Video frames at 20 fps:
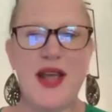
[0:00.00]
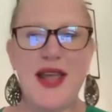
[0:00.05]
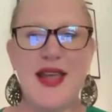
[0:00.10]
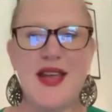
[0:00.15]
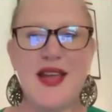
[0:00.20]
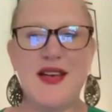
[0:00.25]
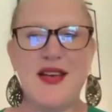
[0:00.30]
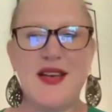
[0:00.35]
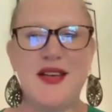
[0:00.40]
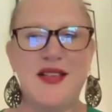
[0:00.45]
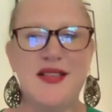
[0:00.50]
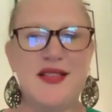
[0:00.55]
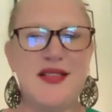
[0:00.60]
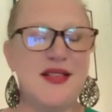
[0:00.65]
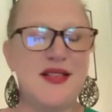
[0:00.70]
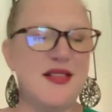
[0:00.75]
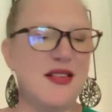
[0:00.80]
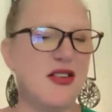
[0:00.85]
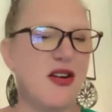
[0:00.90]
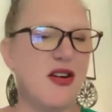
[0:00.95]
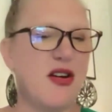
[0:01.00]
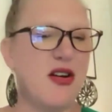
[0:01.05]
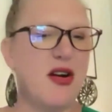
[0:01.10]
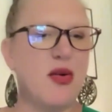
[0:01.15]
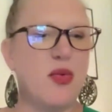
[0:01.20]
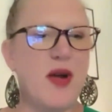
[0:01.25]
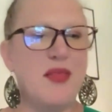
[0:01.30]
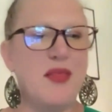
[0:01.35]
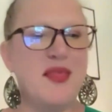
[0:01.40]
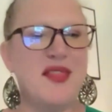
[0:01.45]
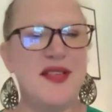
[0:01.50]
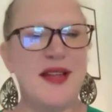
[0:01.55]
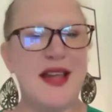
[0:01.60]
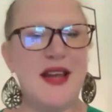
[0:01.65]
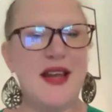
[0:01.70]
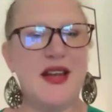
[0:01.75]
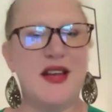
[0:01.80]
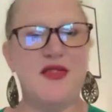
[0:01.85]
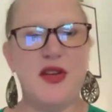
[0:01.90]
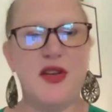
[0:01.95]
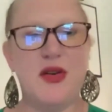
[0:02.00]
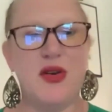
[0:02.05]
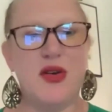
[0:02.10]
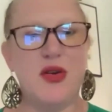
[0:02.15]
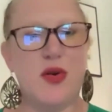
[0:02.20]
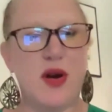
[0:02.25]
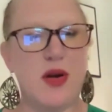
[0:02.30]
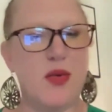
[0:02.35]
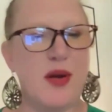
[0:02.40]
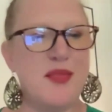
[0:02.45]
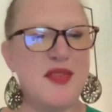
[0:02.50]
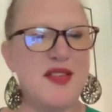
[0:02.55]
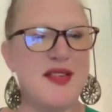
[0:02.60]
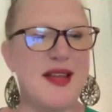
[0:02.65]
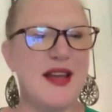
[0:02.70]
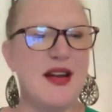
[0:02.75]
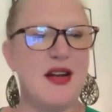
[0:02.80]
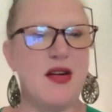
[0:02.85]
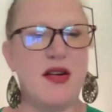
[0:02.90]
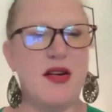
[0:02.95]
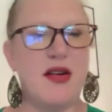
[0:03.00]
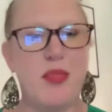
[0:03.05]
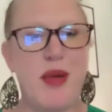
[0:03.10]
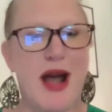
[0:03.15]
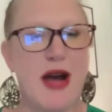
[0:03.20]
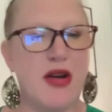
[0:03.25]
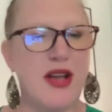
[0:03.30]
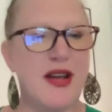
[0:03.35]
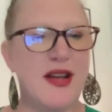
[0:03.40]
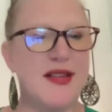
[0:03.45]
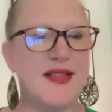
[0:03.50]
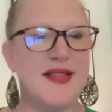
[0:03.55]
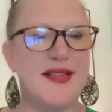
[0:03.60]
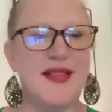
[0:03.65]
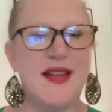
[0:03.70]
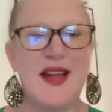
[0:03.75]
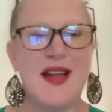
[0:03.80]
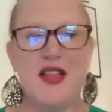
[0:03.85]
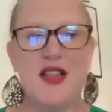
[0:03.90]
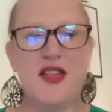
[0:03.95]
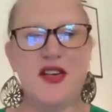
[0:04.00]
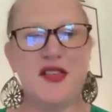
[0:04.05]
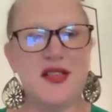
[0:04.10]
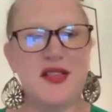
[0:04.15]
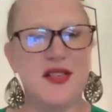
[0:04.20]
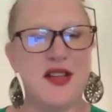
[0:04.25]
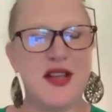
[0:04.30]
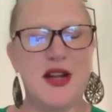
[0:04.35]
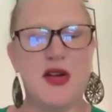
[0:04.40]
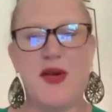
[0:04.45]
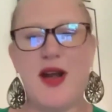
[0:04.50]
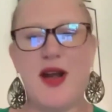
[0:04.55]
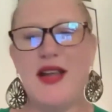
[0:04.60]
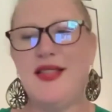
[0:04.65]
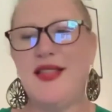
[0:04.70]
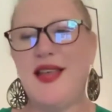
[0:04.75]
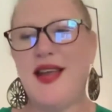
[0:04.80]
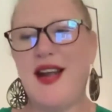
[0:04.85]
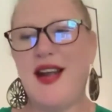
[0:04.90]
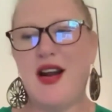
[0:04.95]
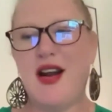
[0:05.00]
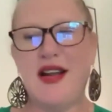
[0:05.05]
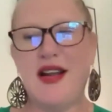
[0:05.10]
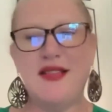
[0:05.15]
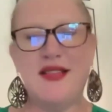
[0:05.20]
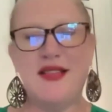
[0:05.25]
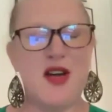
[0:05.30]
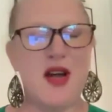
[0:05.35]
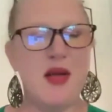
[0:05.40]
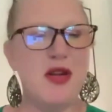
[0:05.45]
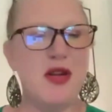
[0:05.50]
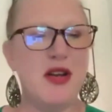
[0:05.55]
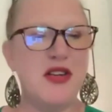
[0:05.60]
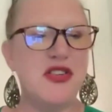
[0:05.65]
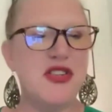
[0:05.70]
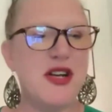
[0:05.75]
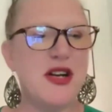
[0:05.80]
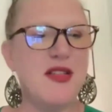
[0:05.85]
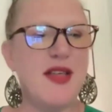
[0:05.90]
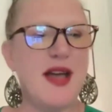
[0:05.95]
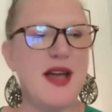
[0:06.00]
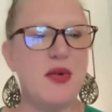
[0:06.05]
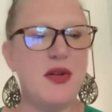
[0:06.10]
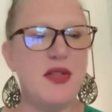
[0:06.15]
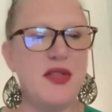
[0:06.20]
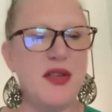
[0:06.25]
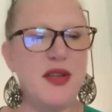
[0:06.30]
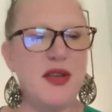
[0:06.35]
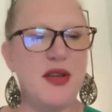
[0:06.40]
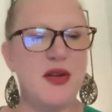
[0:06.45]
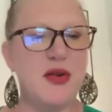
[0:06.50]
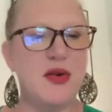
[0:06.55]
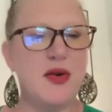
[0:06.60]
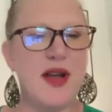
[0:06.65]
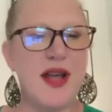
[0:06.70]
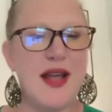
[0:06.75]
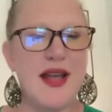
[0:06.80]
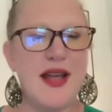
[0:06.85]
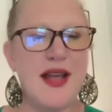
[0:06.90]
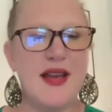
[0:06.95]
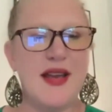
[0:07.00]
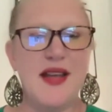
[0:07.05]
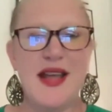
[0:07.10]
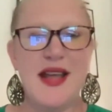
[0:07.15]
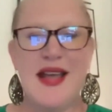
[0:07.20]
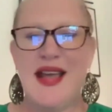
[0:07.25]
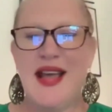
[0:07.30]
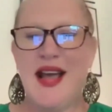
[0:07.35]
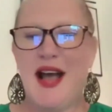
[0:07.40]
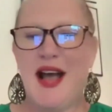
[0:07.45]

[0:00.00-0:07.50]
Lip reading: And it is listed on our website. If you go to our website on About Us, there's a link right there. And so I'm going to share that with you. And